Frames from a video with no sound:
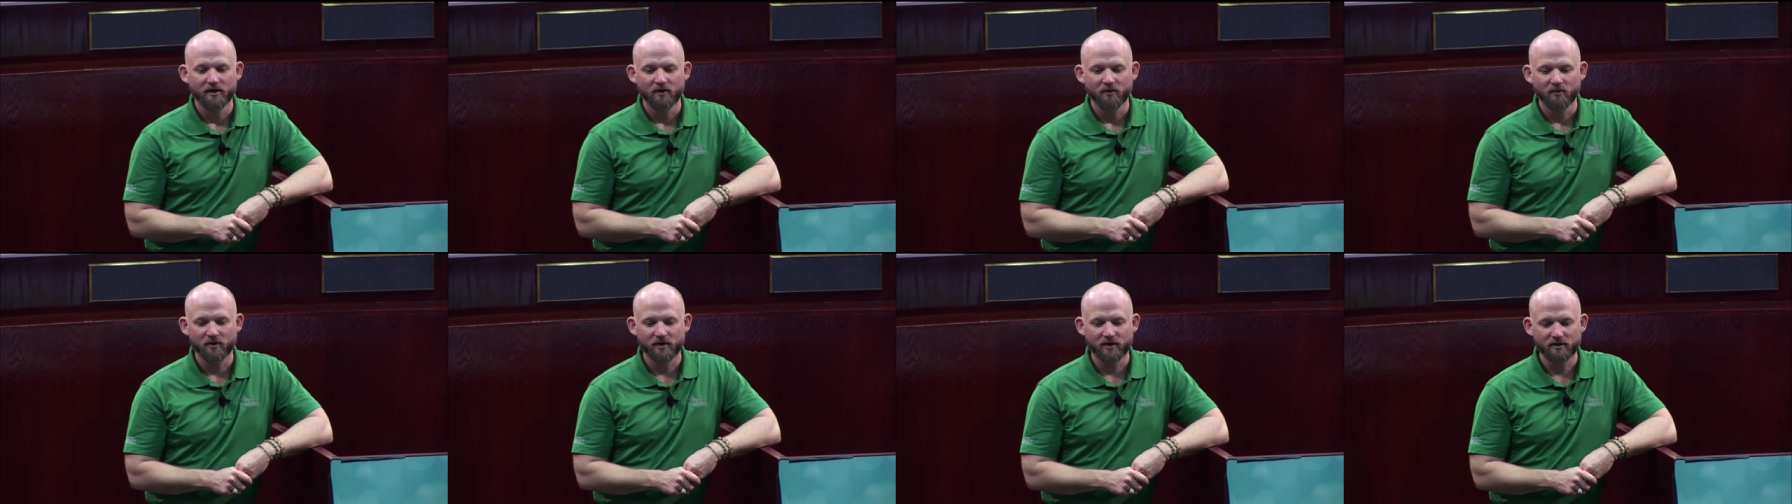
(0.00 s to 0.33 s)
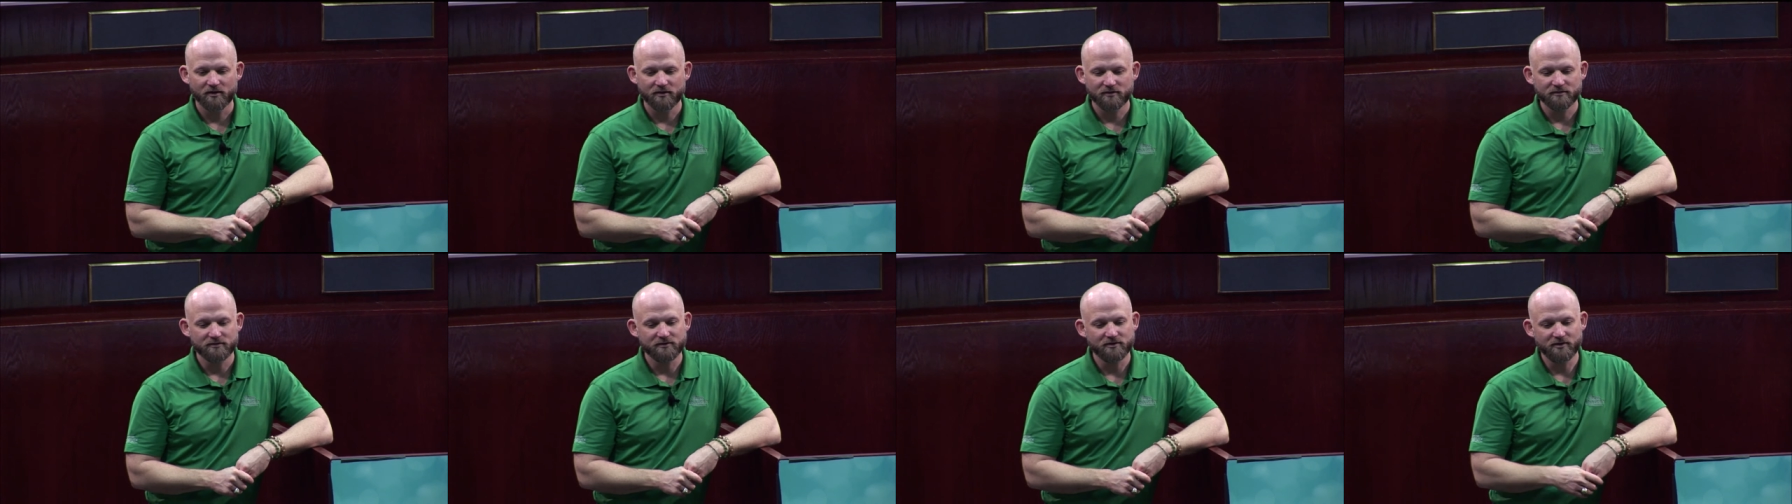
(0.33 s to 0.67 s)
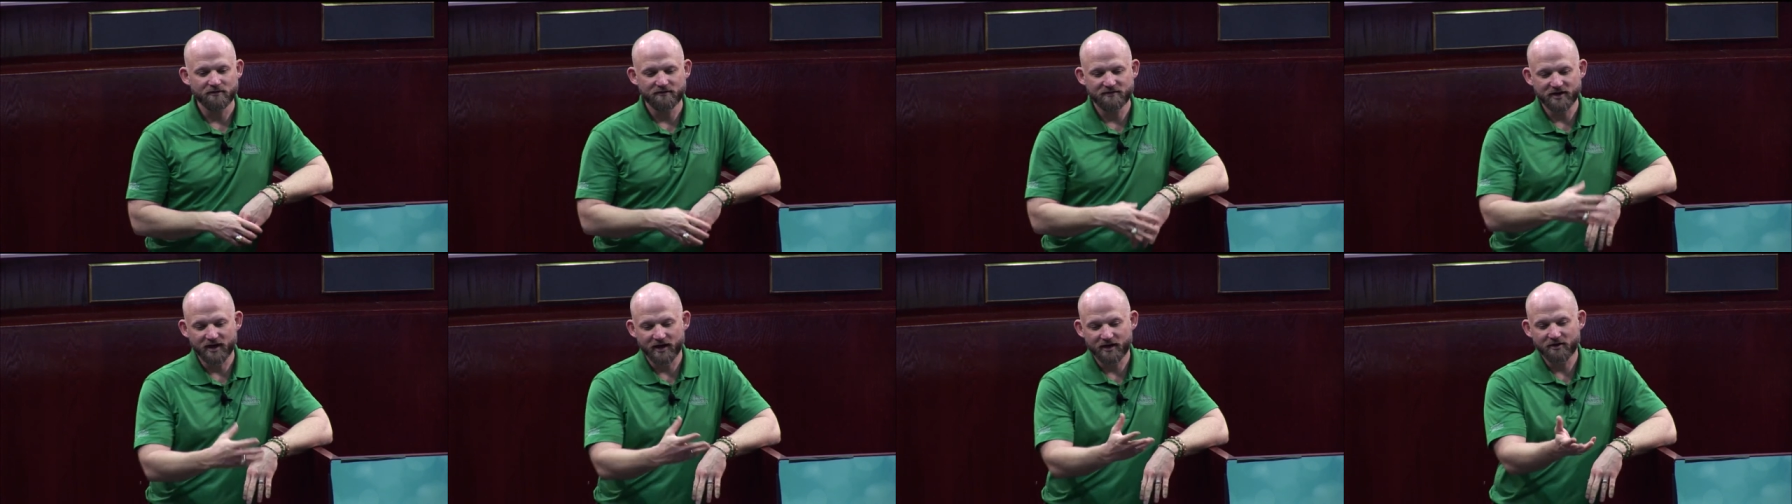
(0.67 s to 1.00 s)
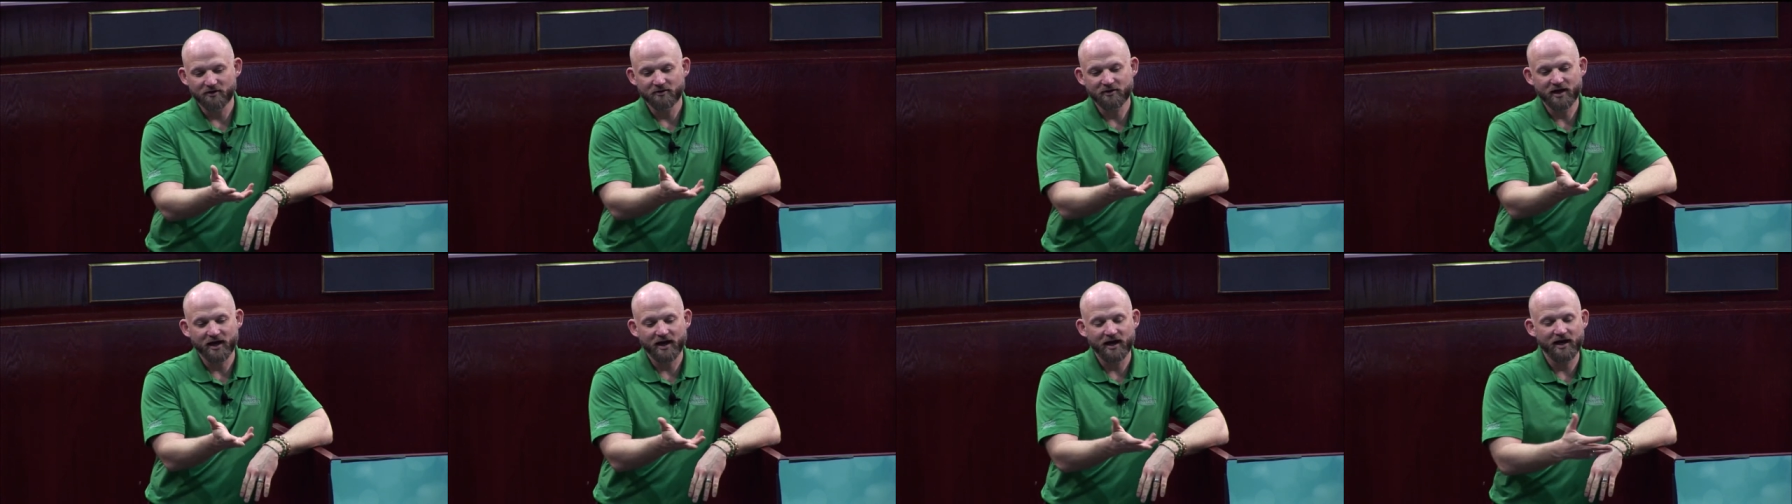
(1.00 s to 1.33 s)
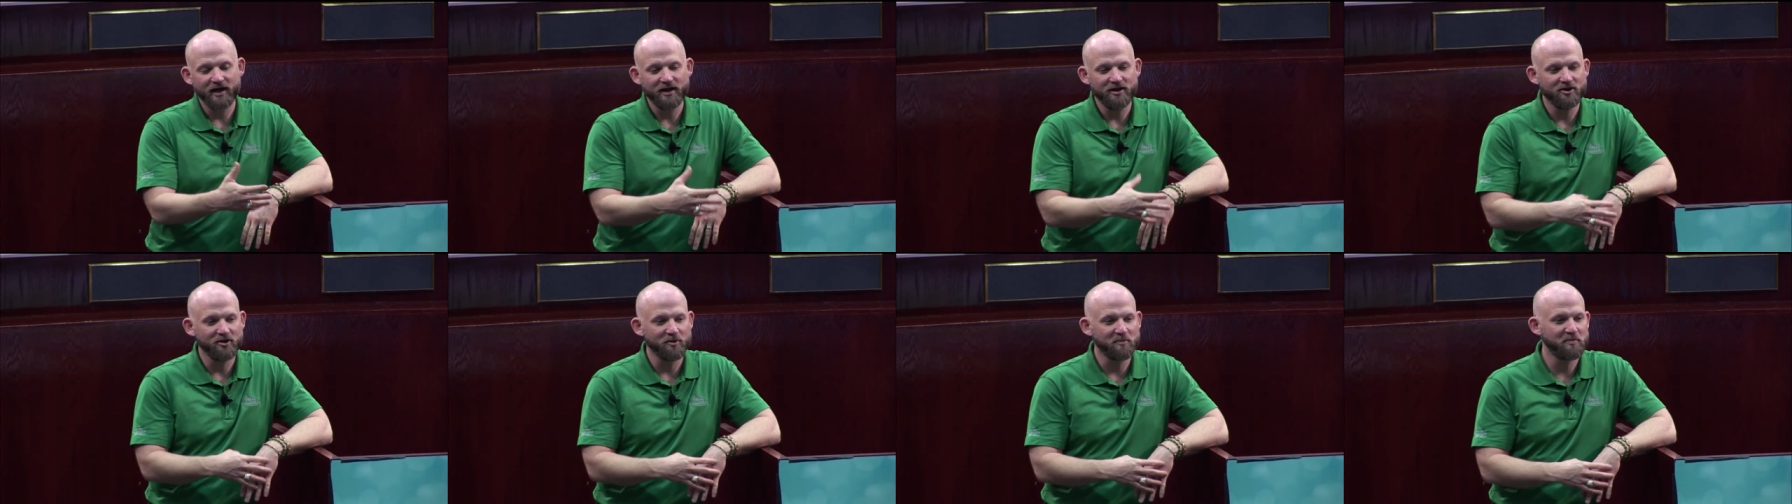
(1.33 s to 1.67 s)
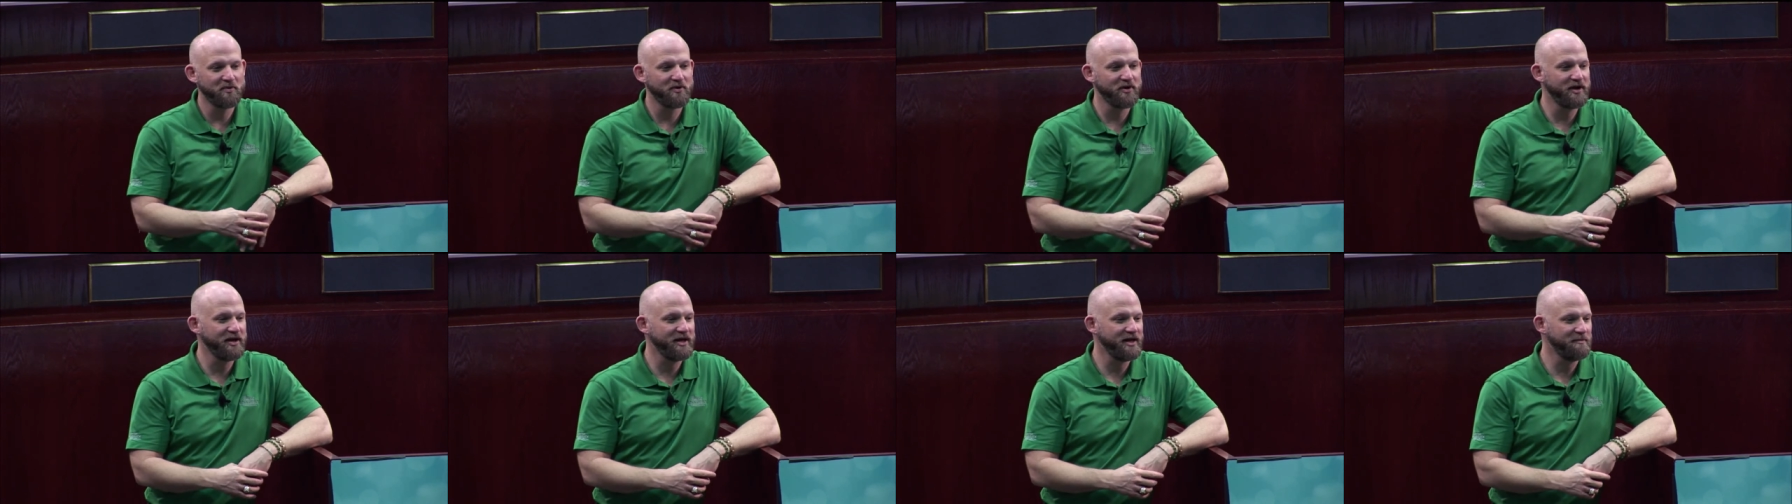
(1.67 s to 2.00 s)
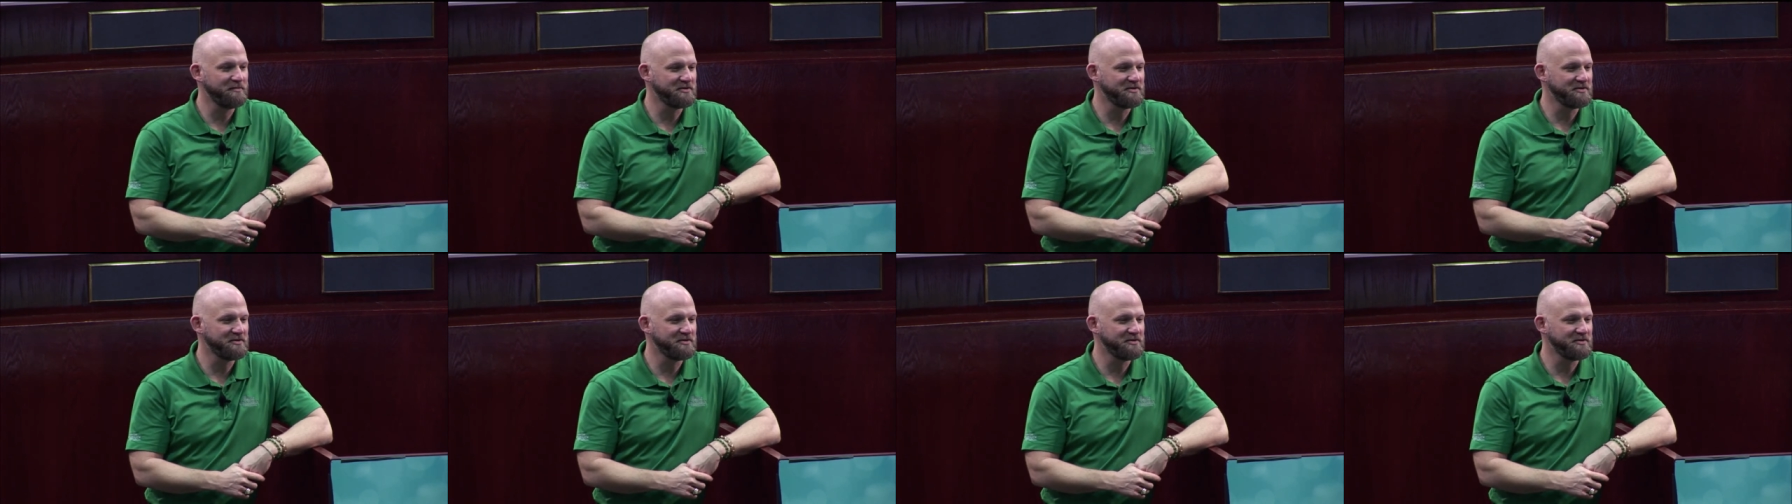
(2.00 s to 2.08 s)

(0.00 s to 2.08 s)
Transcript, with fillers: well, you've done okay, you're pretty,